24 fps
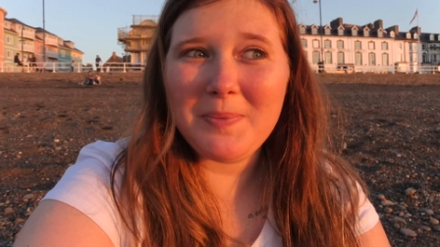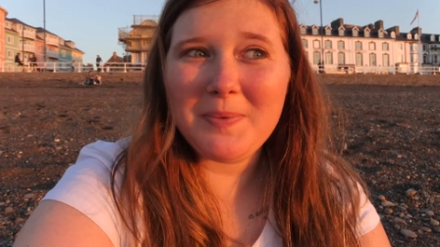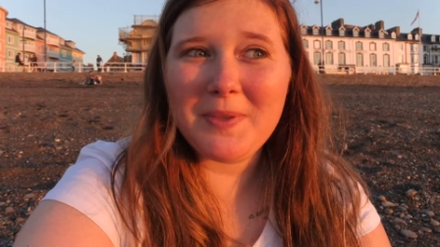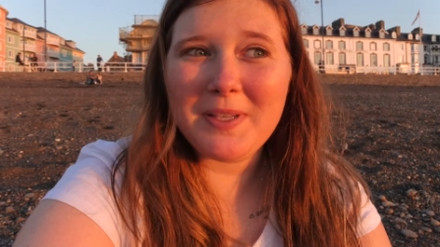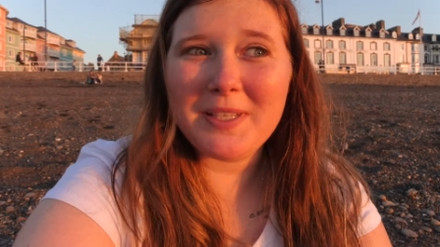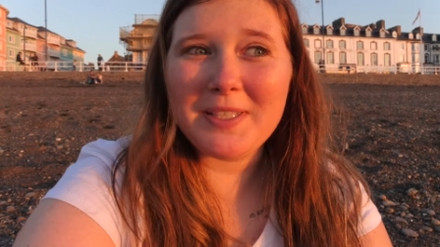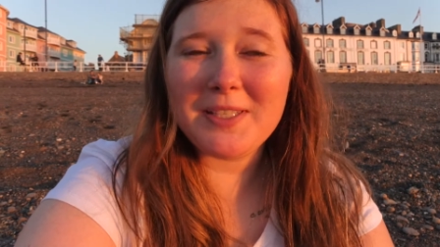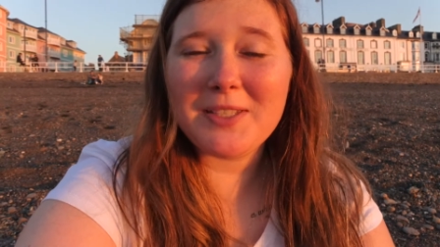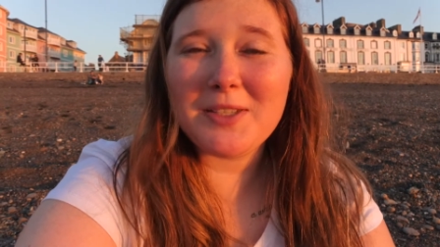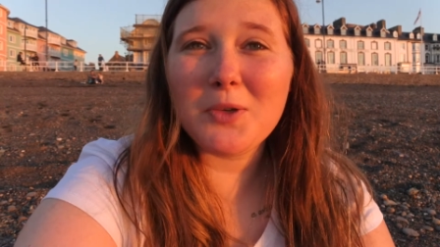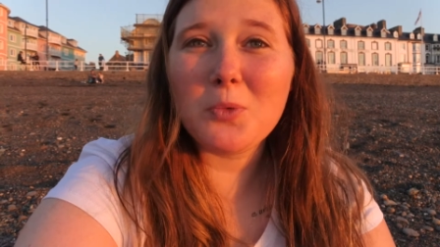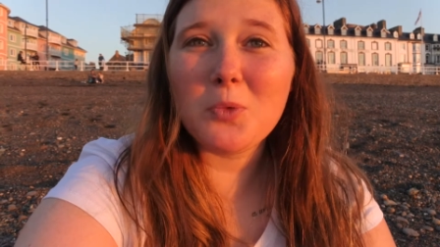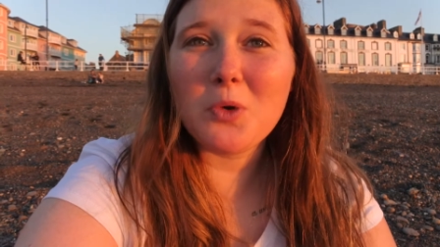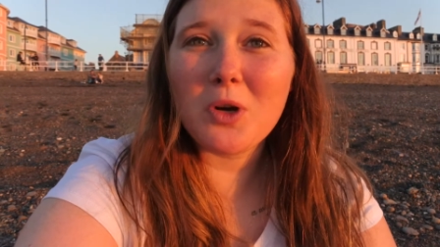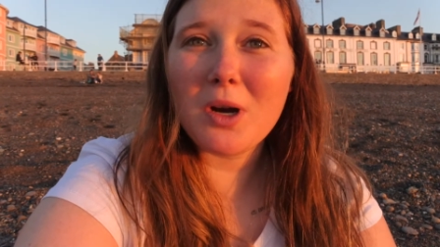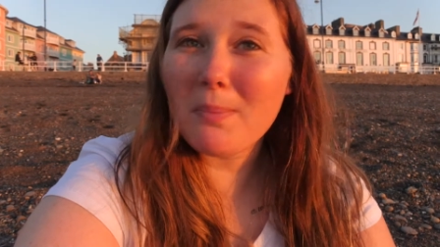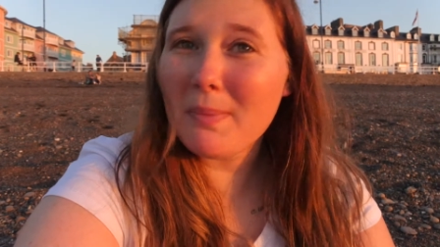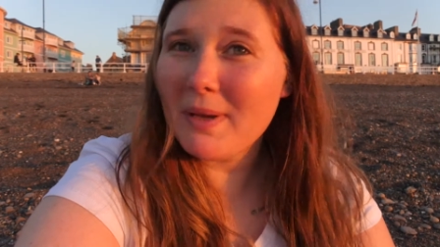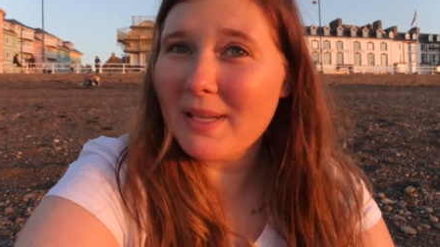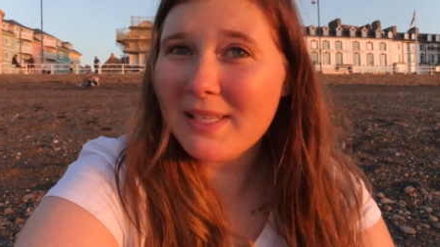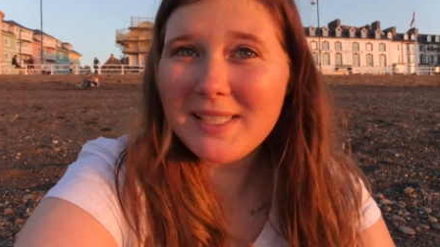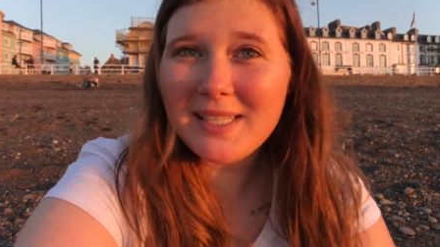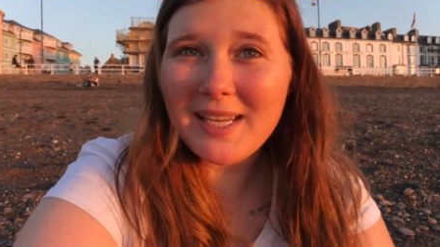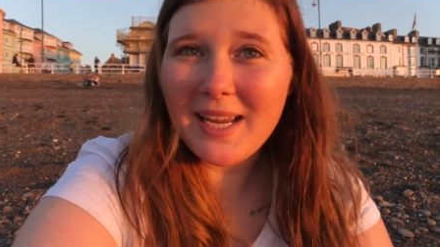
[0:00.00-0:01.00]
This is the
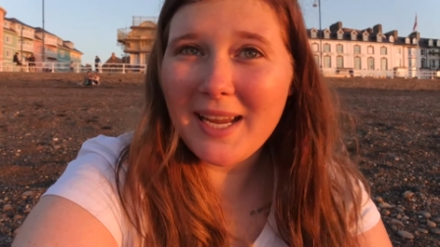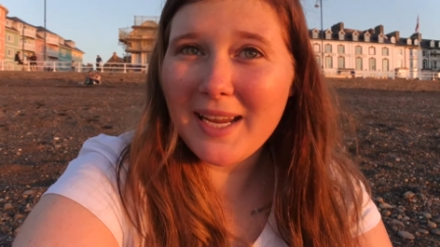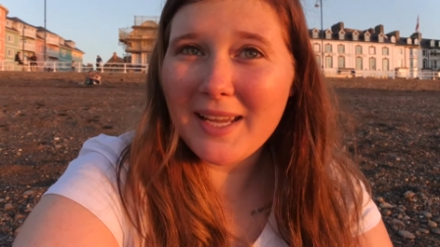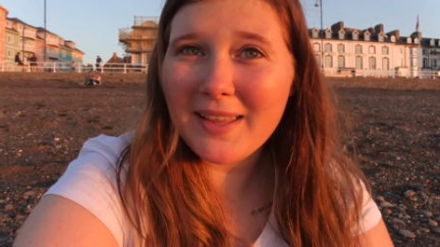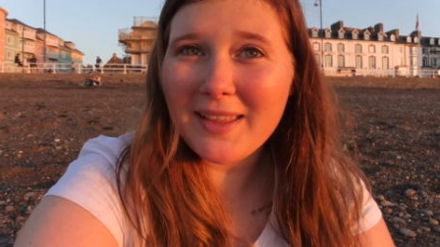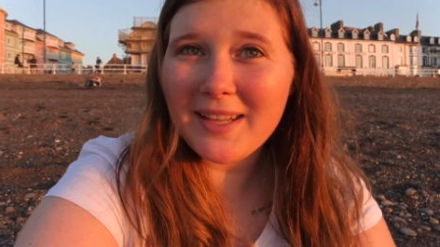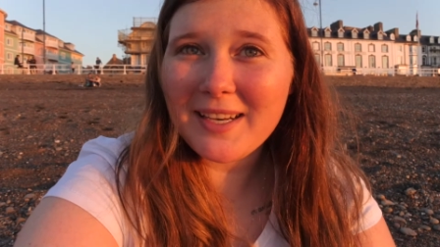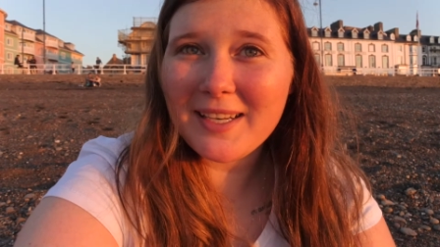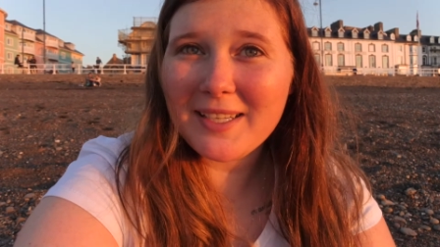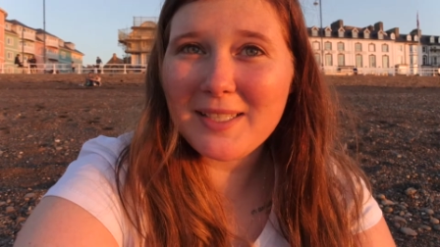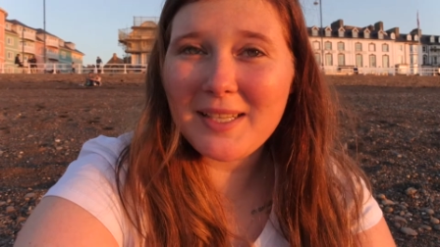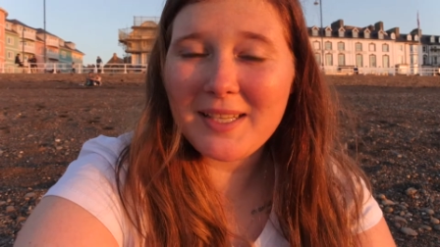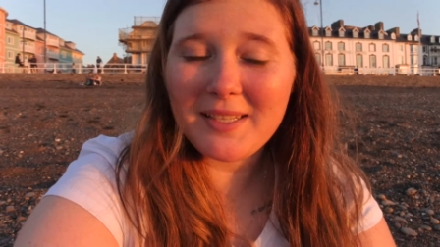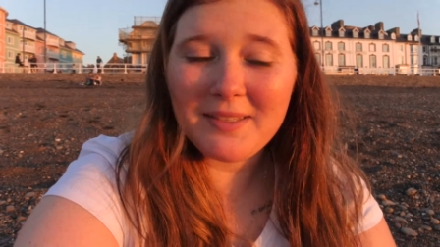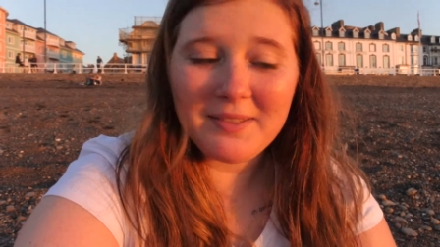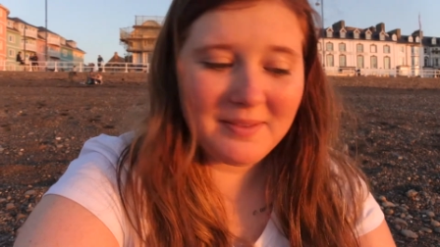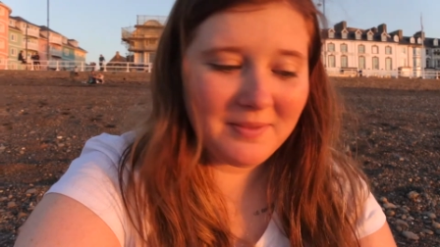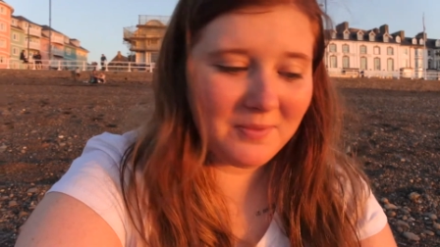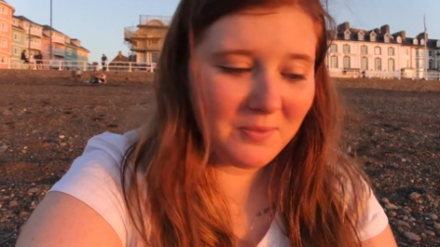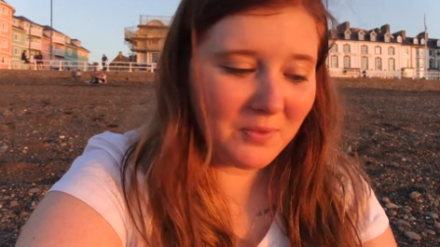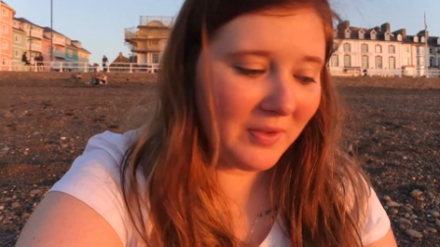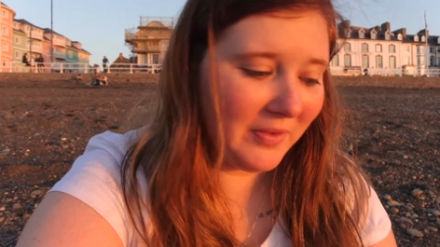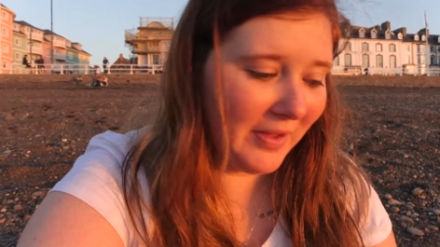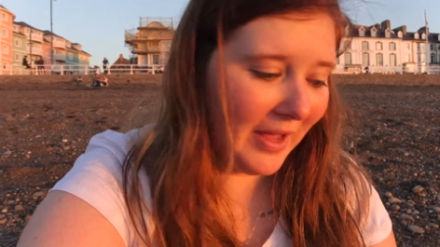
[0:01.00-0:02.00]
warmest day that it's
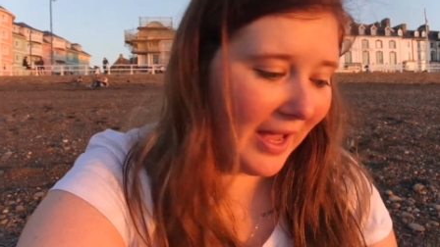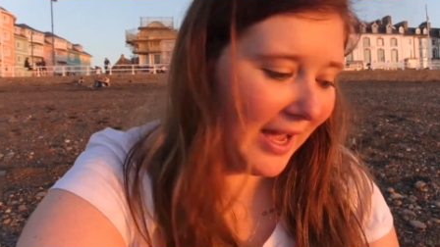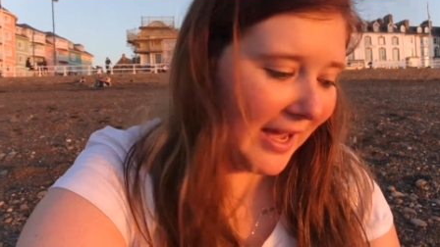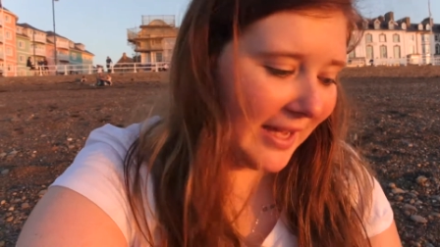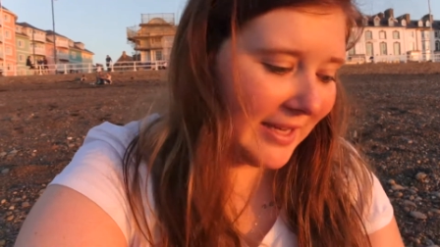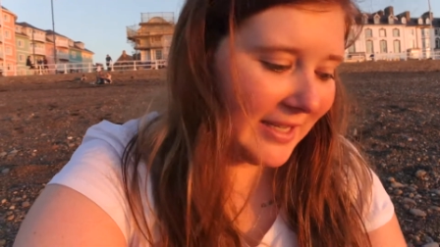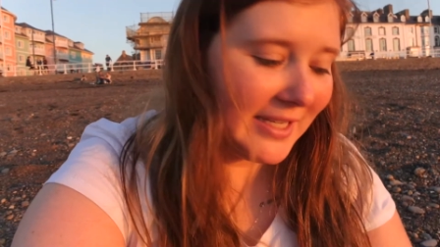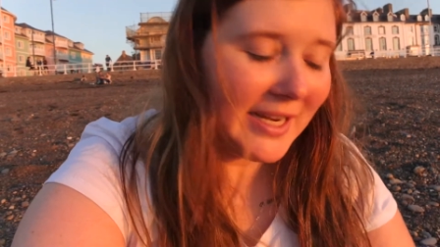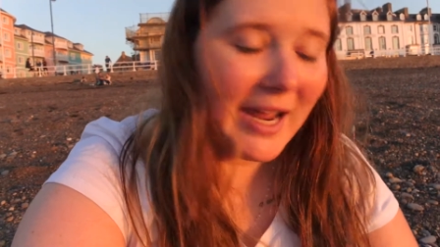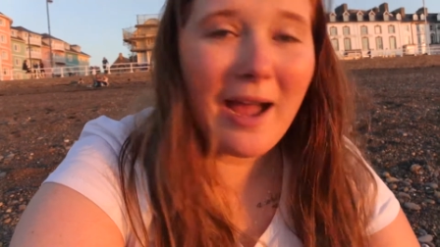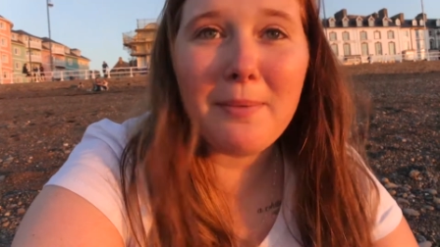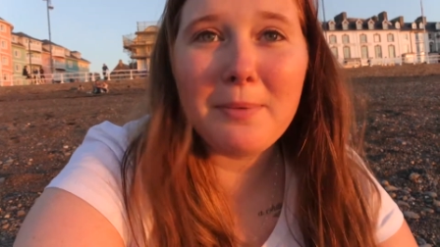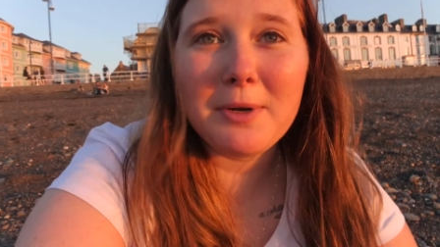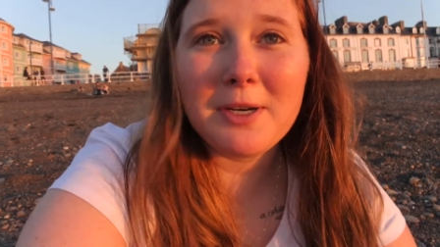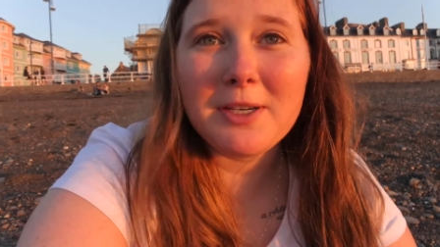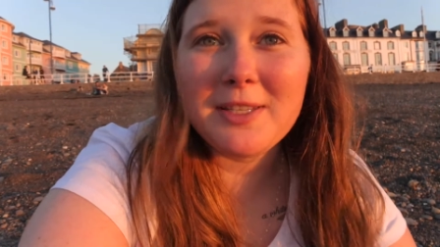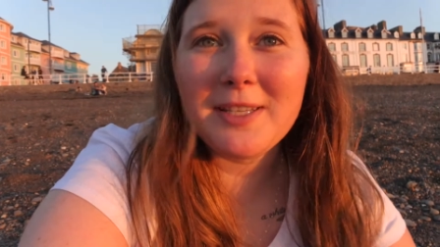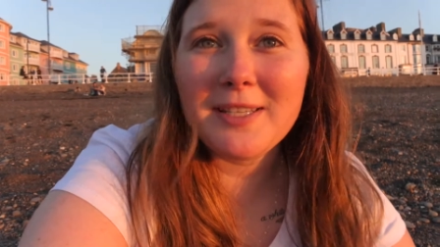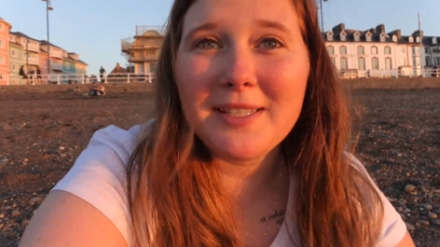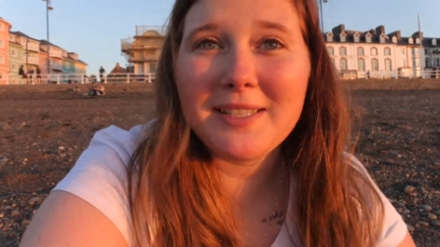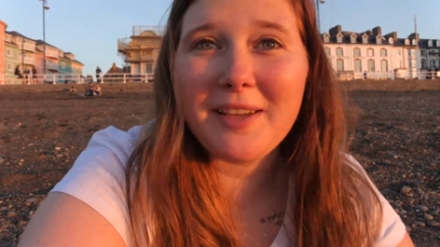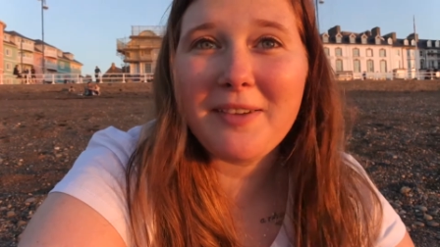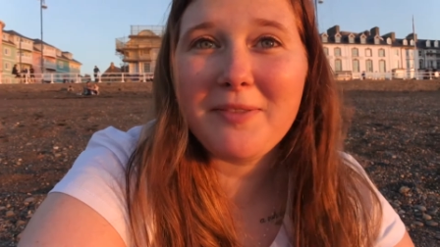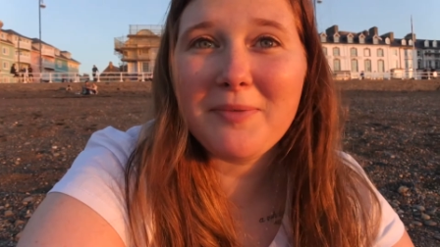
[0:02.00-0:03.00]
we've had in Aber
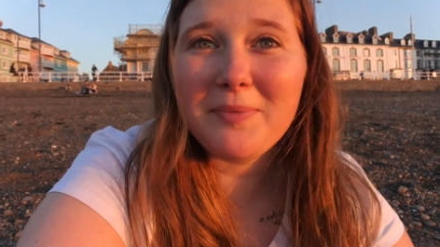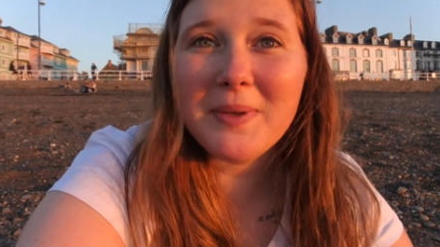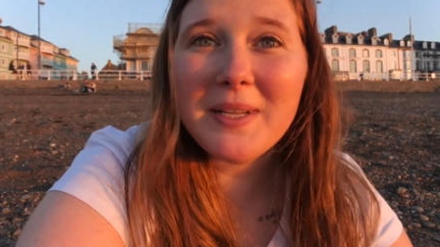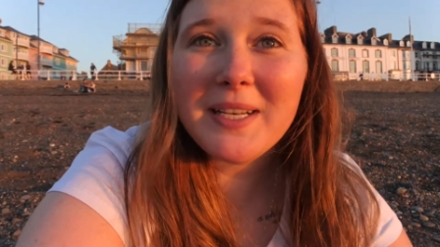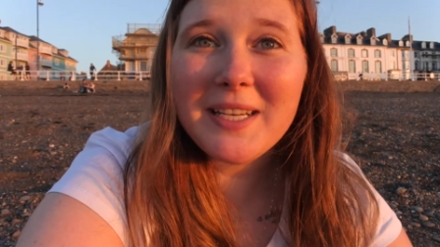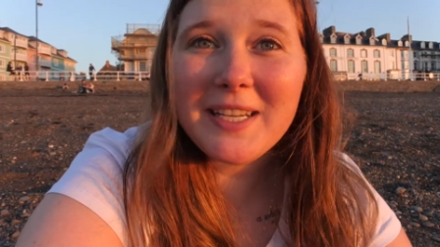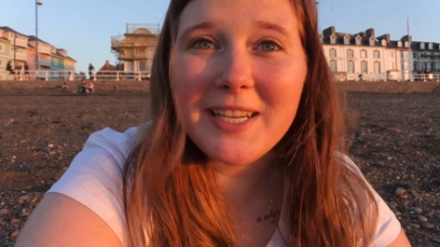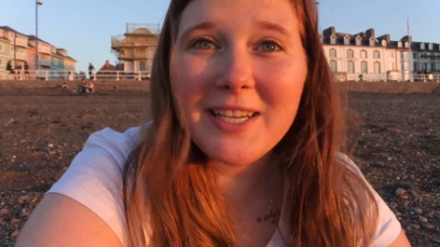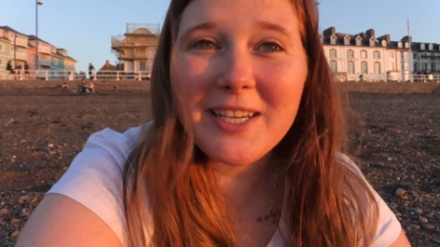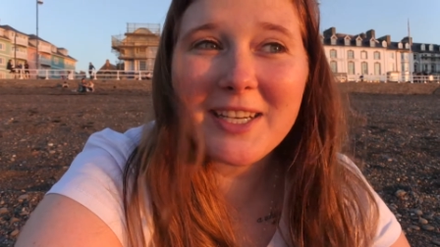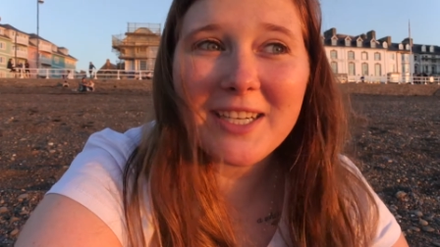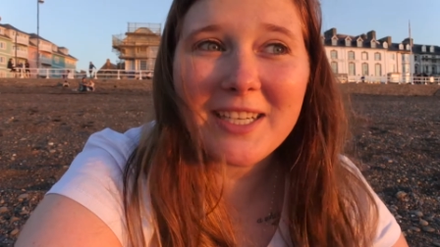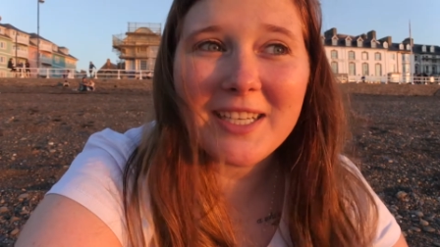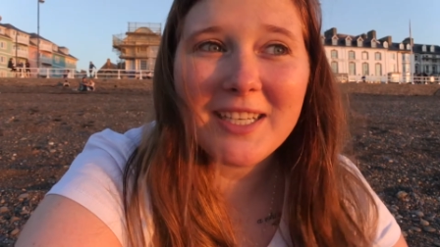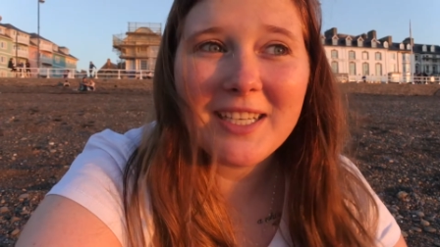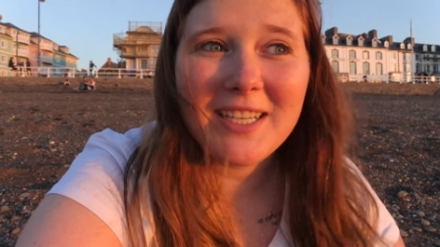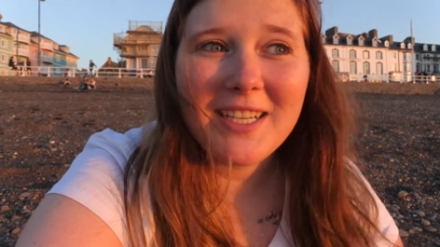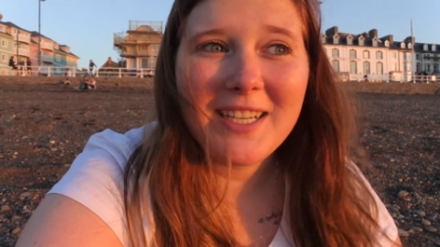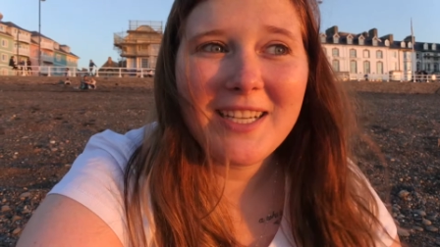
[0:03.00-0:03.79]
since I've been here.